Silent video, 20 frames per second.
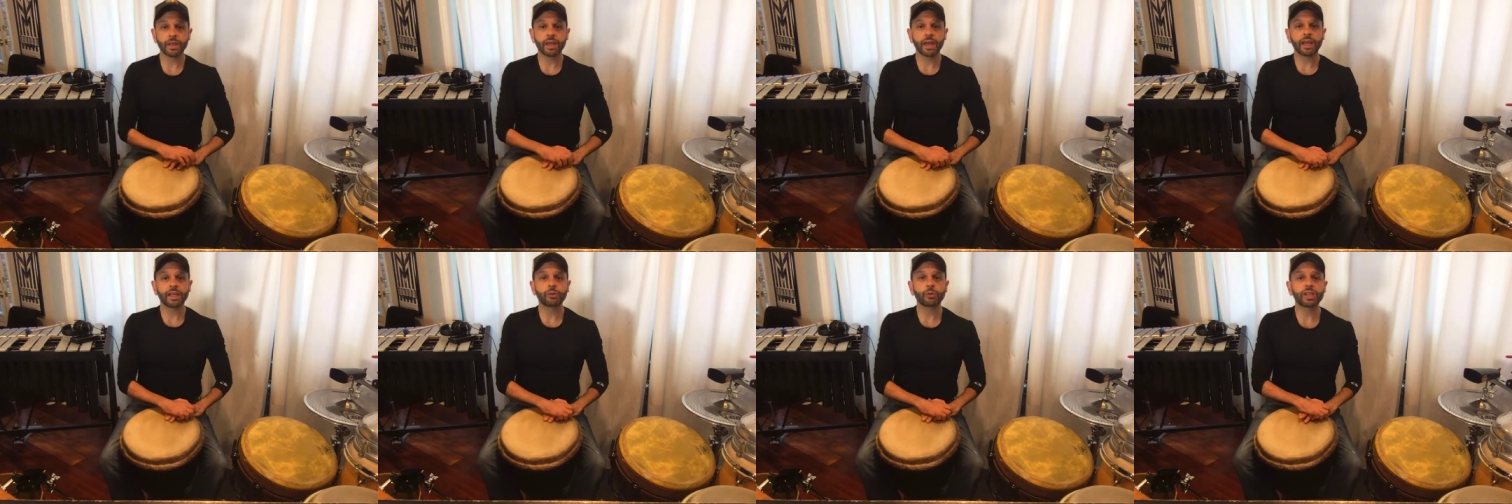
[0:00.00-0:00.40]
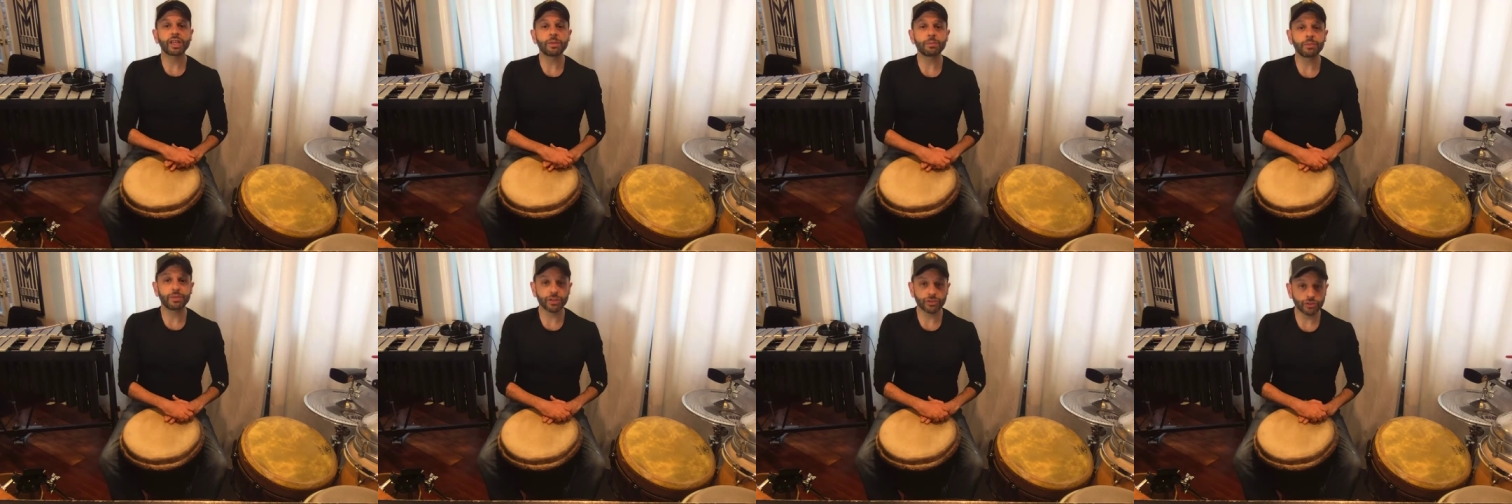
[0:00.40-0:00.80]
And you want to
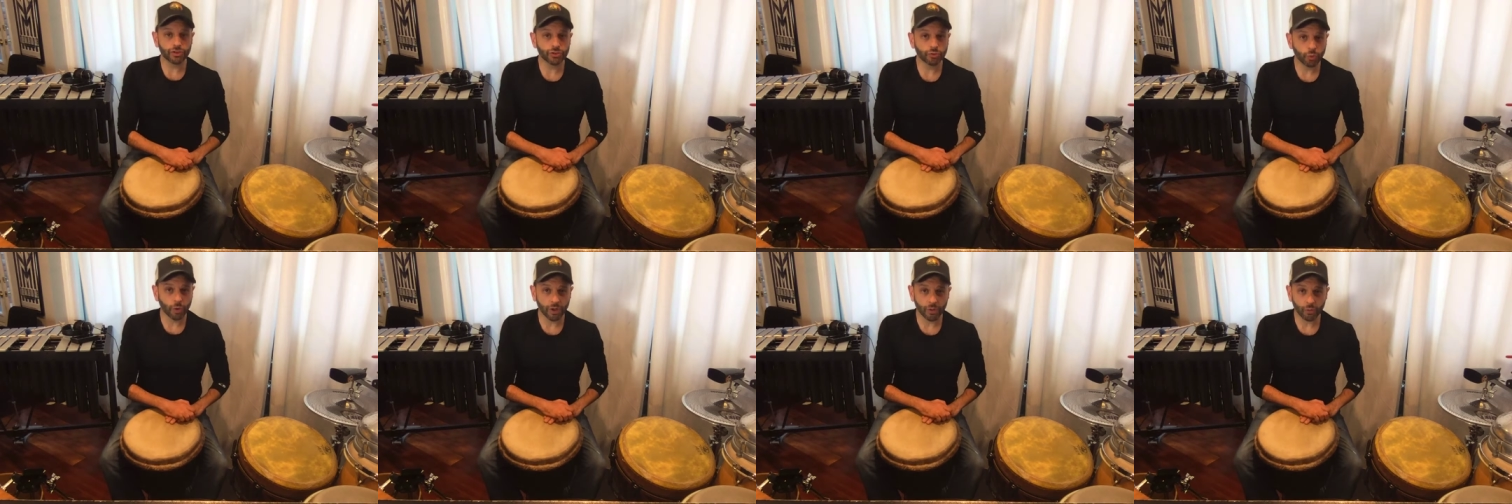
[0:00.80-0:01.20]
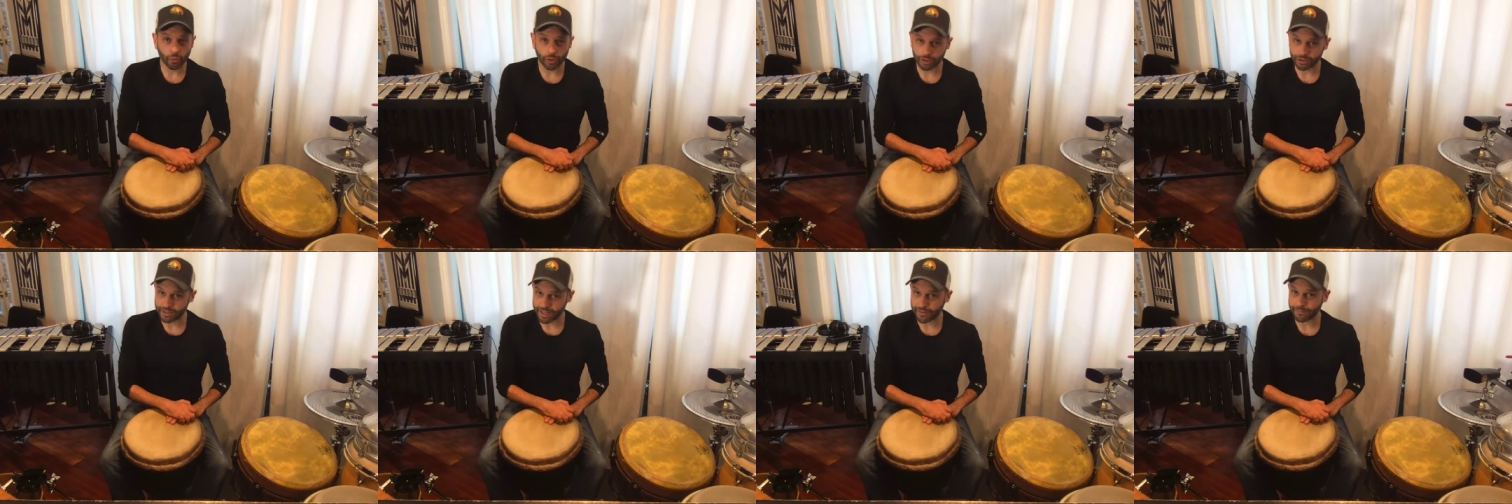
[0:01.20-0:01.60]
keep, this is one where
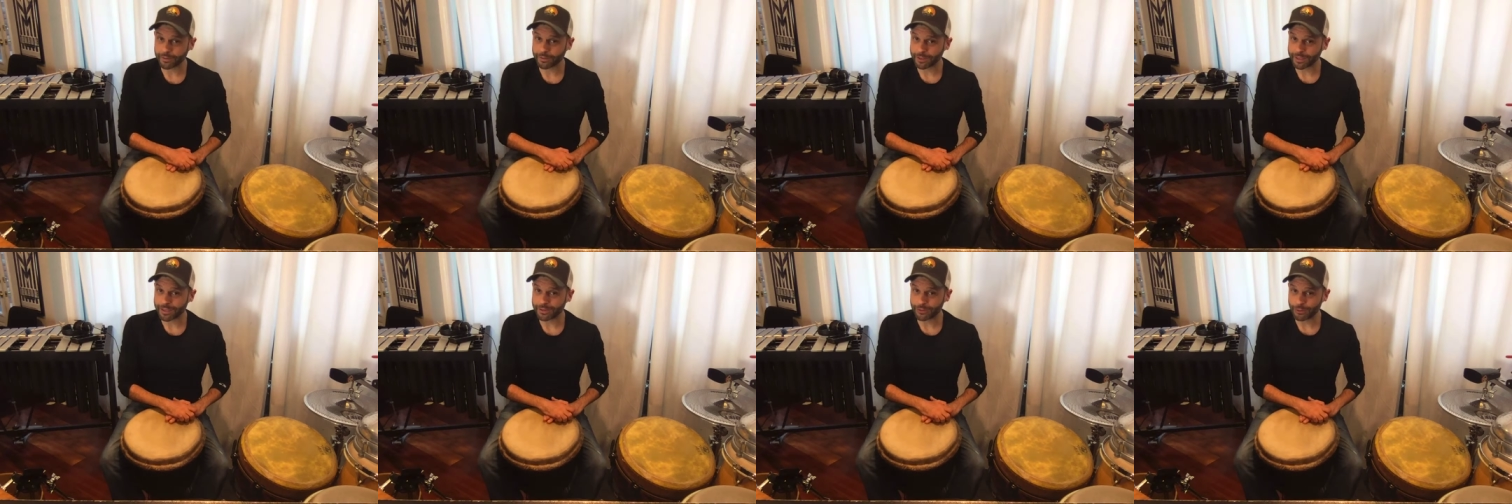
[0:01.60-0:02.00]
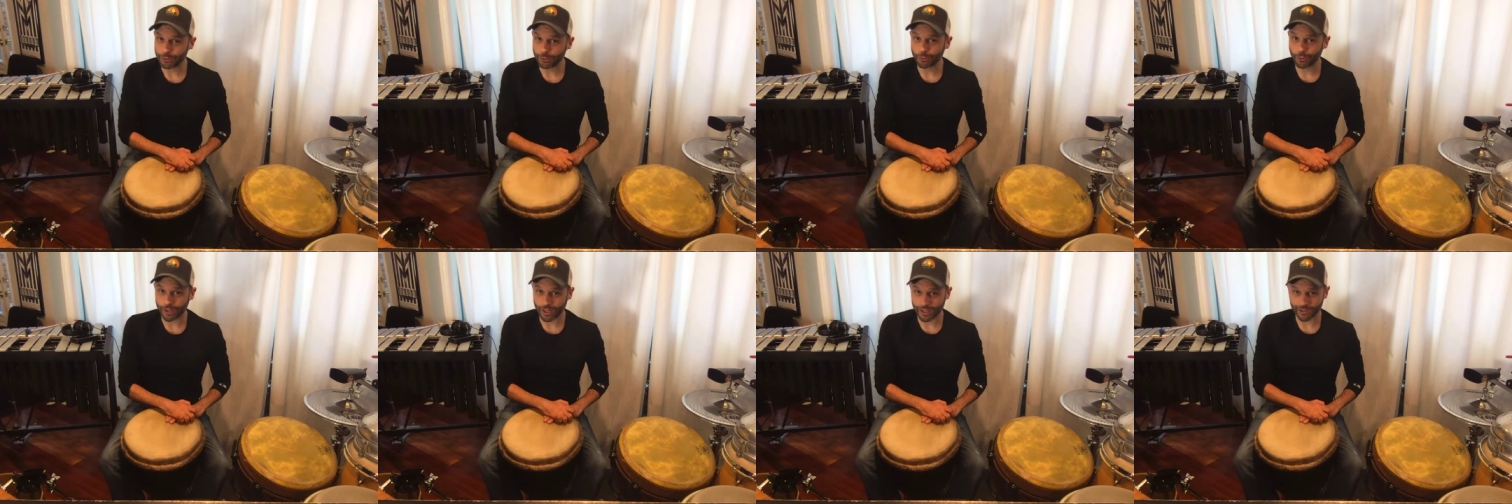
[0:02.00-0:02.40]
definitely do
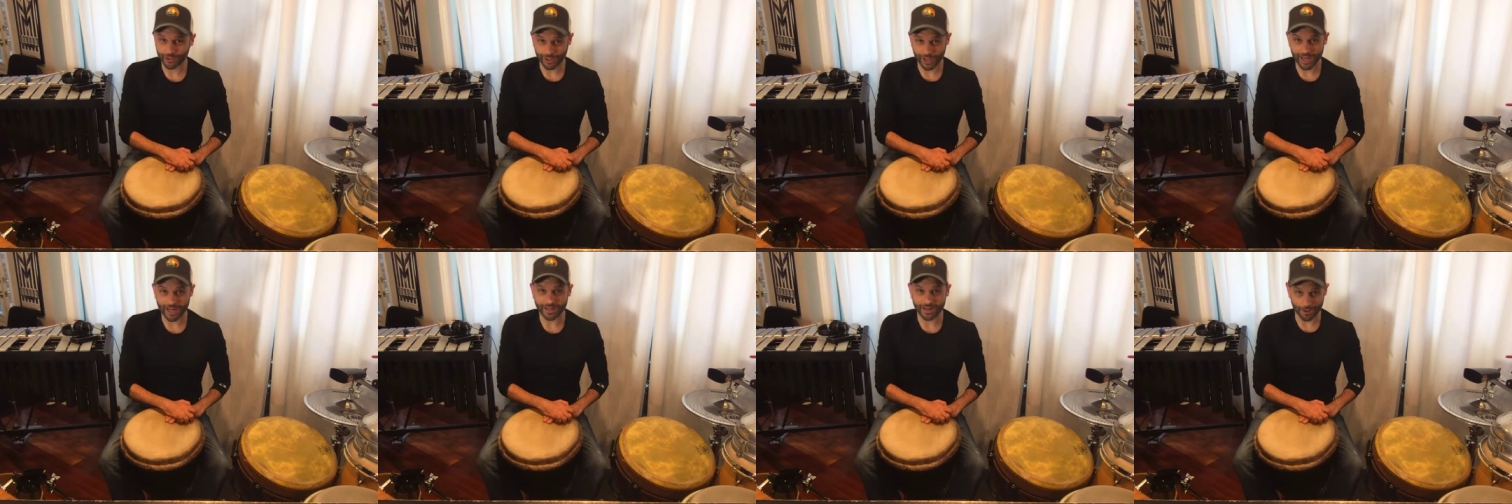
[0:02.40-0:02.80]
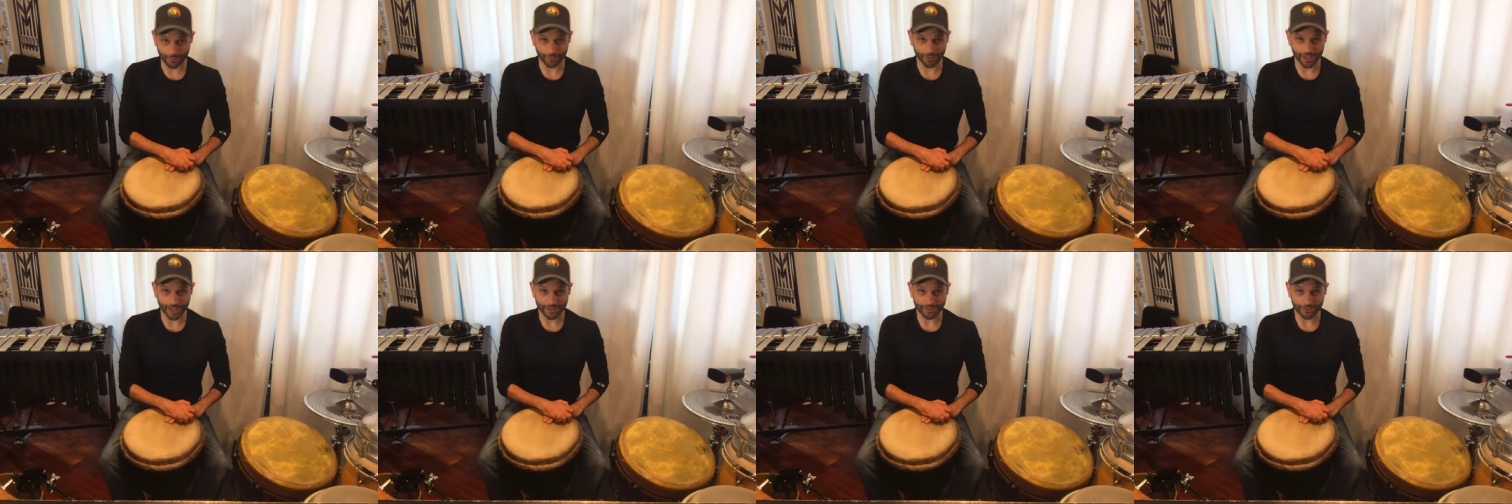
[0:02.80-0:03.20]
what I say, not
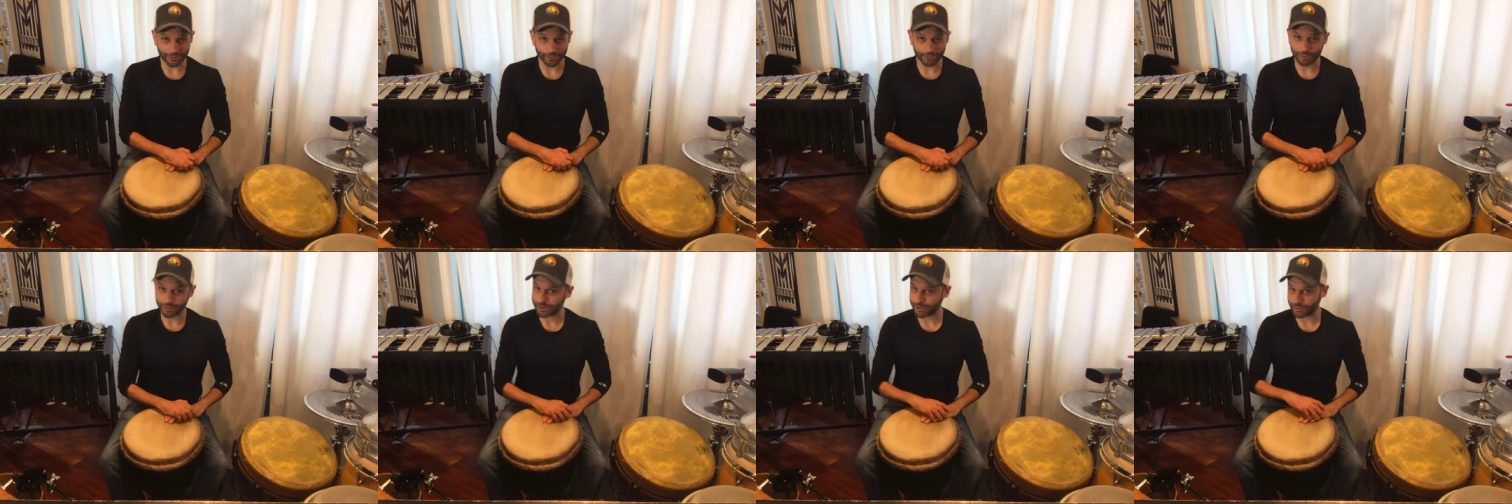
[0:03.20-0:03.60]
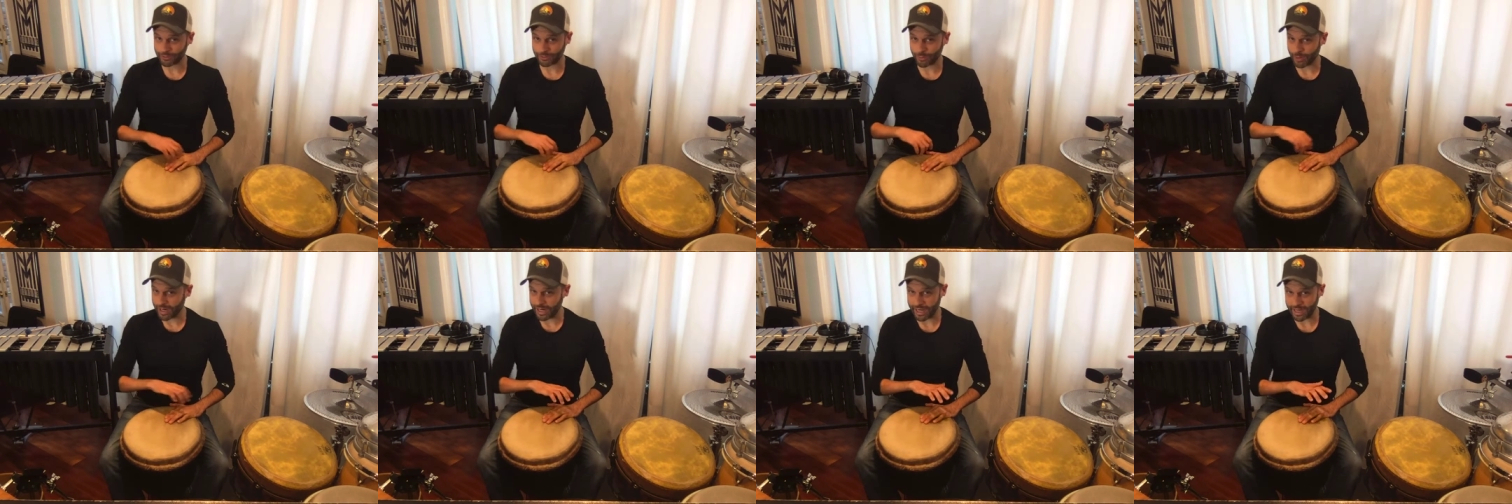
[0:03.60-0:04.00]
what I do, because
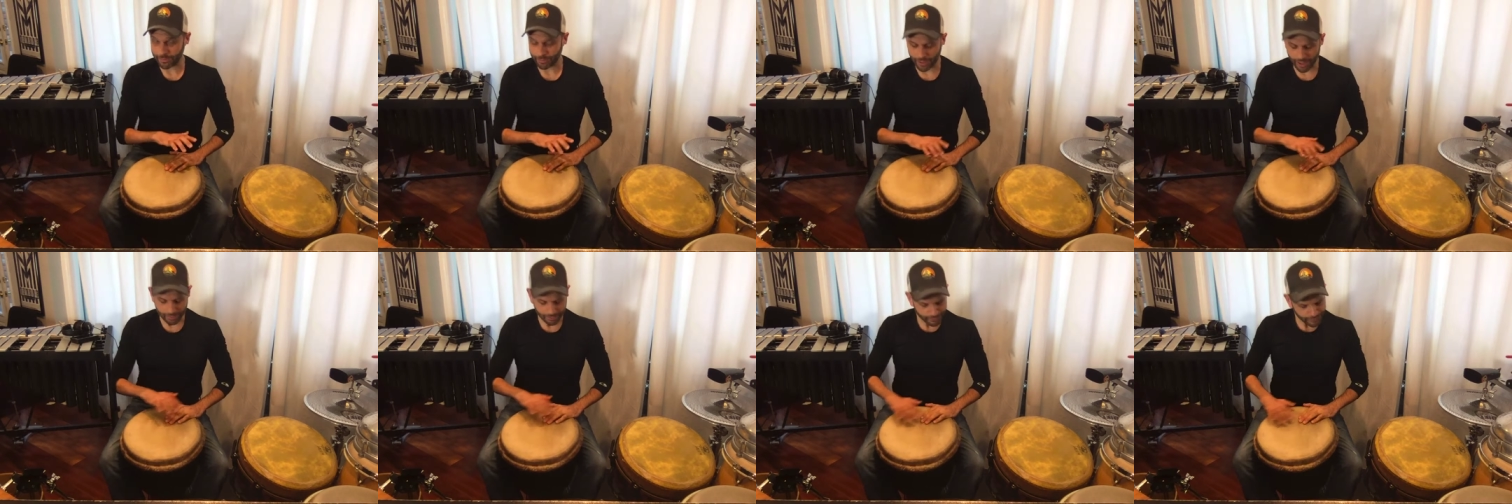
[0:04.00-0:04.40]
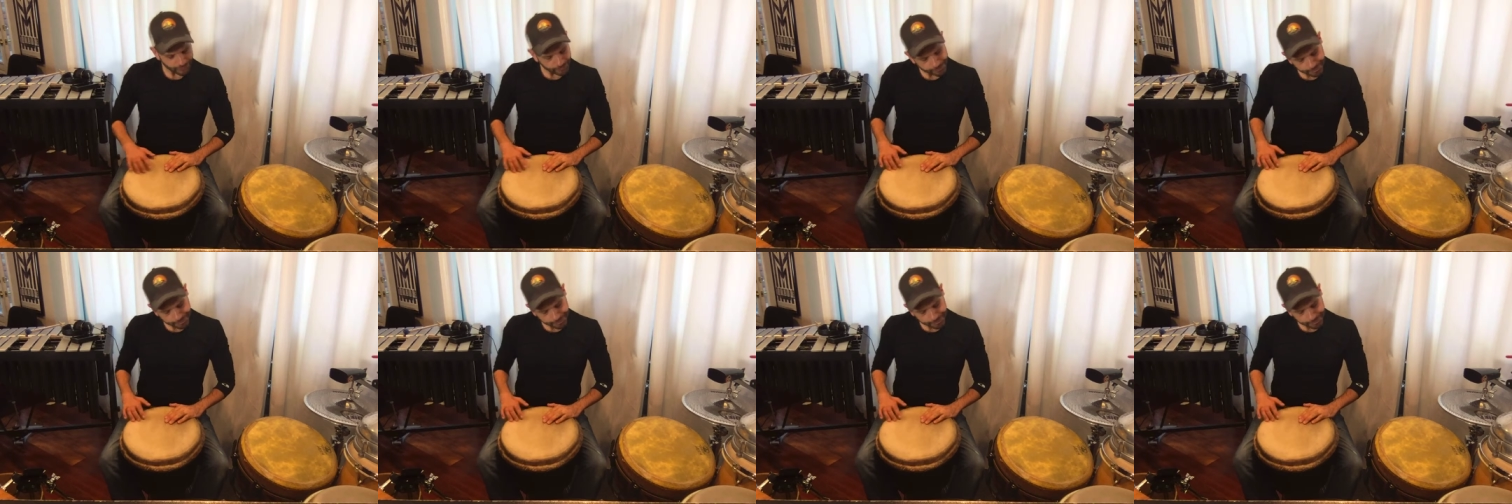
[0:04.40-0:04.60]
my hand problems.